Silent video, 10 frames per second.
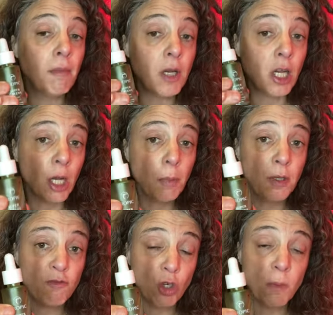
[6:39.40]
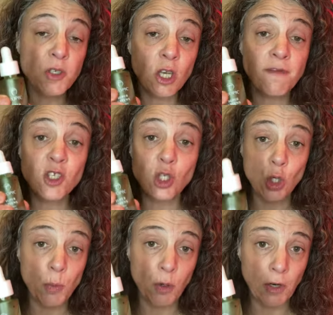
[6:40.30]
a couple of drops of
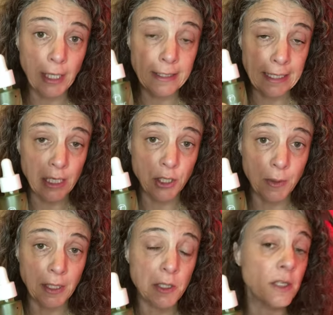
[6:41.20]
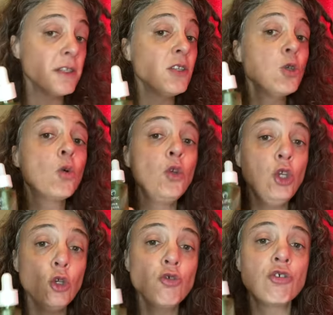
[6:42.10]
super greens into it. So this is your
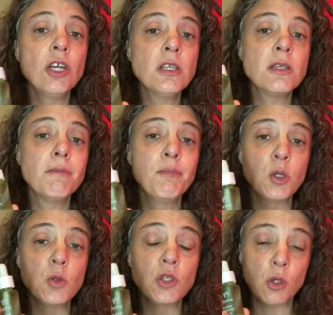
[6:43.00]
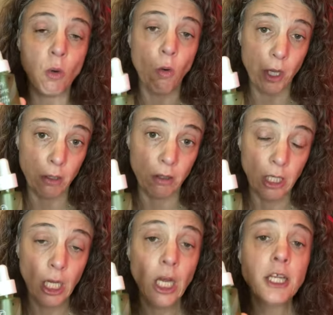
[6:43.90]
nutrient boost oil.
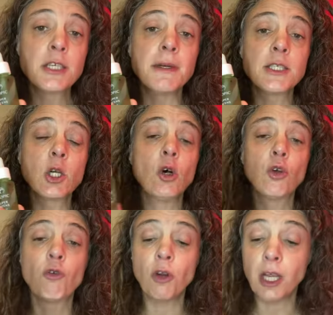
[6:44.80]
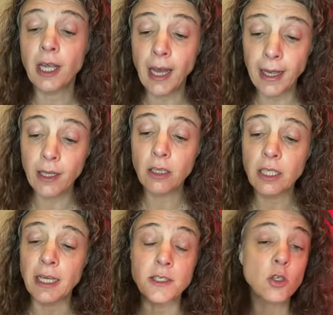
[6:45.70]
So it's got kale,
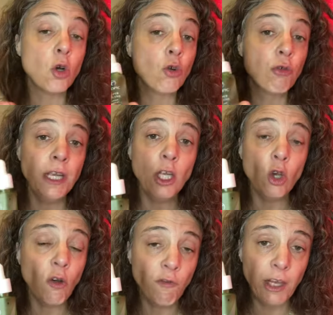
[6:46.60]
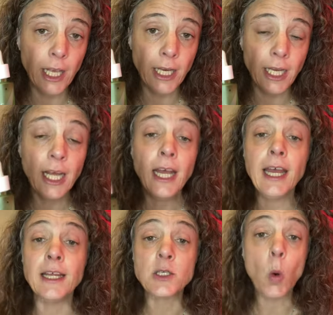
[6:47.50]
it's got green coffee in.
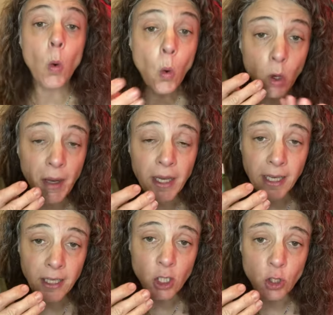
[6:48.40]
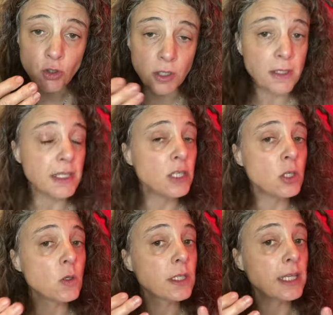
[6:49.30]
It's all about getting the nutrients
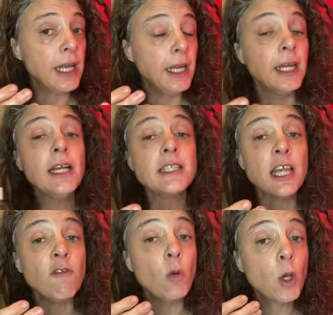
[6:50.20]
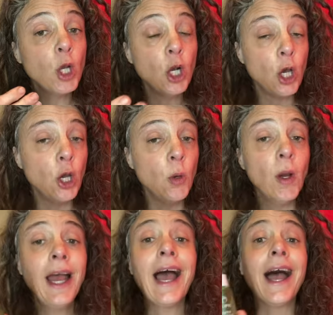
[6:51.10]
into your skin to give you a glow.
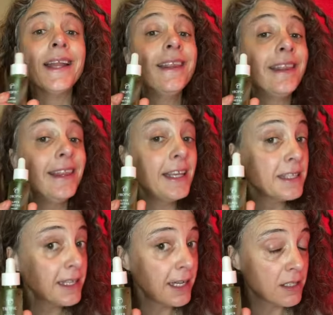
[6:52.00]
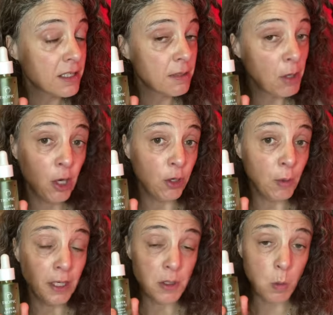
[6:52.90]
And this has Tamanu
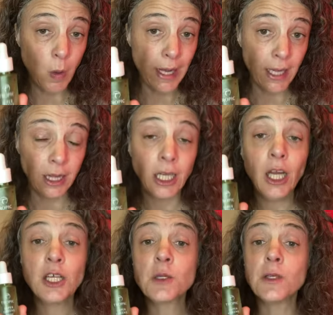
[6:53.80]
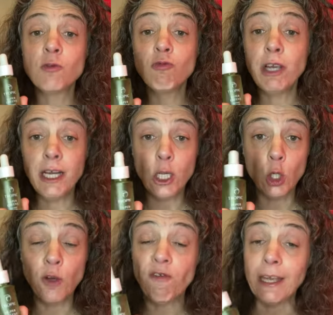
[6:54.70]
in as well. So it's really
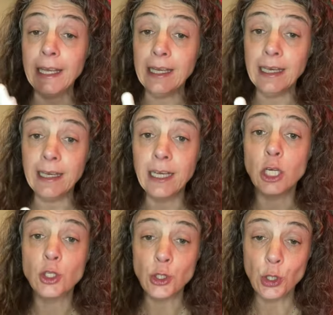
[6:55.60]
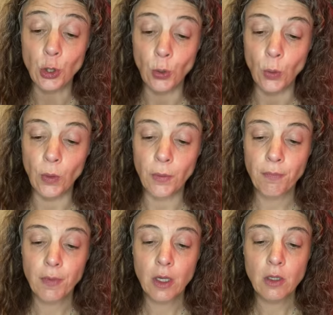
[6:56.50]
good for healing too.
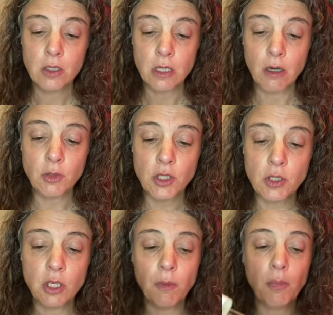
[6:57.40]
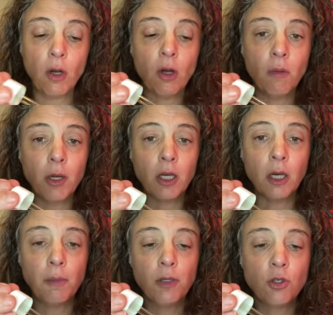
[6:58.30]
So I'm just going to pop a
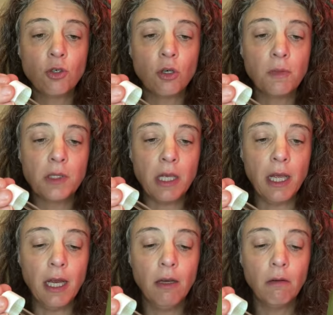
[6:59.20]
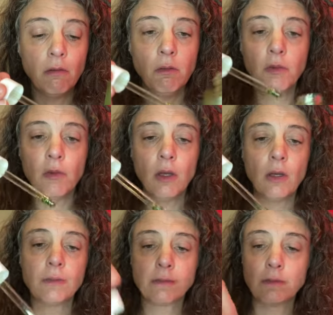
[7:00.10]
couple of drops in, oops,
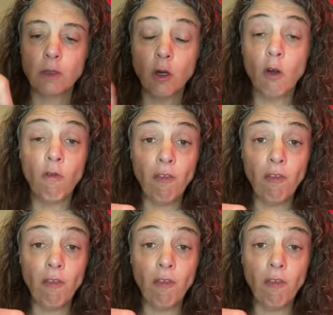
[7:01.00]
of